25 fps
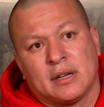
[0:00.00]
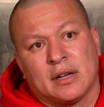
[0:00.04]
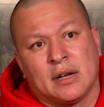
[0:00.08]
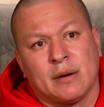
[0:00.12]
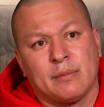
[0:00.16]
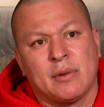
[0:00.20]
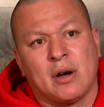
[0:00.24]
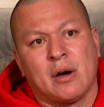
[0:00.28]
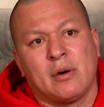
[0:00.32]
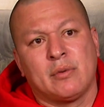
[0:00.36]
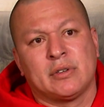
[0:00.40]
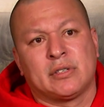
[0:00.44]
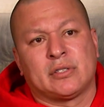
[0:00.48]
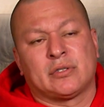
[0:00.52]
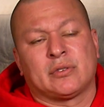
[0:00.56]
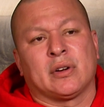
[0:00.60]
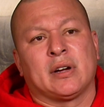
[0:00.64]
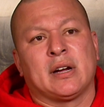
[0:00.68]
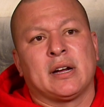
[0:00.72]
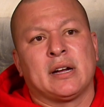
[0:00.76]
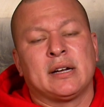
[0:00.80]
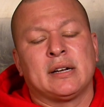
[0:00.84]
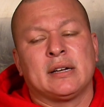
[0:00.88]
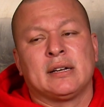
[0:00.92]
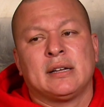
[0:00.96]
I'm always
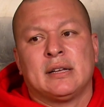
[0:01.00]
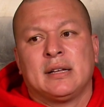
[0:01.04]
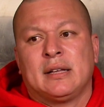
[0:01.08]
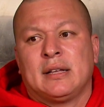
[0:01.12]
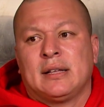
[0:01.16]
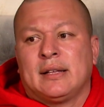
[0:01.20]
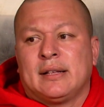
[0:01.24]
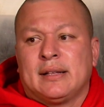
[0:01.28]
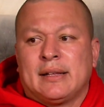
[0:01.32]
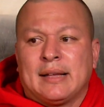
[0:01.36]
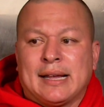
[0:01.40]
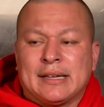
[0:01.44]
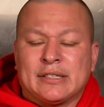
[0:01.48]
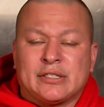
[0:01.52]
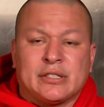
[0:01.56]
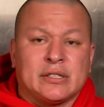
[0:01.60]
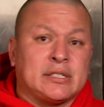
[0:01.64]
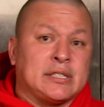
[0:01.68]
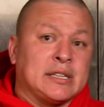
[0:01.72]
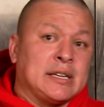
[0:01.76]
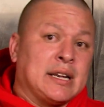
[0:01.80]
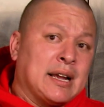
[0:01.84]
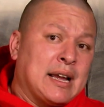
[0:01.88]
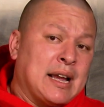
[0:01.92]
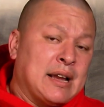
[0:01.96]
trying, as you've
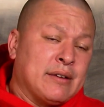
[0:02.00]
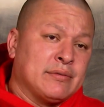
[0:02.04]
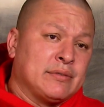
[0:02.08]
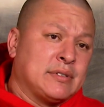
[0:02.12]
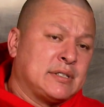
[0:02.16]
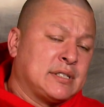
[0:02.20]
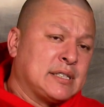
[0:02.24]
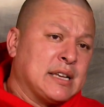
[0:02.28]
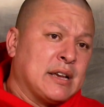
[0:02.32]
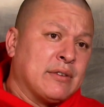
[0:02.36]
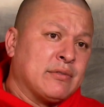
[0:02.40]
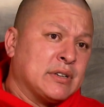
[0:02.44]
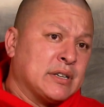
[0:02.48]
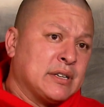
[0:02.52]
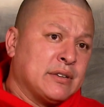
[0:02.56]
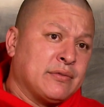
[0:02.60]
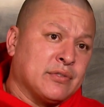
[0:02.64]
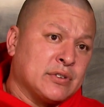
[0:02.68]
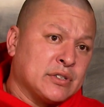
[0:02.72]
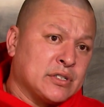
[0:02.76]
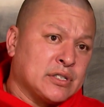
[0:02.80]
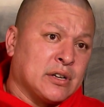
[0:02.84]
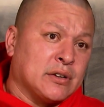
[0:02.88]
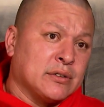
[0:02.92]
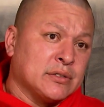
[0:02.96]
seen, I have seven
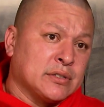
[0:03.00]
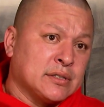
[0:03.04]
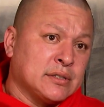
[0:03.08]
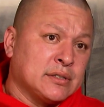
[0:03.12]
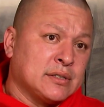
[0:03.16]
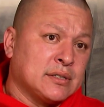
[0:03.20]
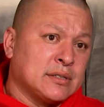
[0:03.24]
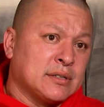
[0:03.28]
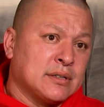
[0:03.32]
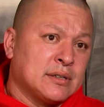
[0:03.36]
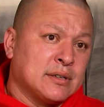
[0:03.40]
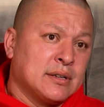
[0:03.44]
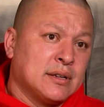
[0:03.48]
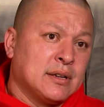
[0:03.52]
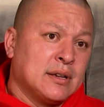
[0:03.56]
different salsas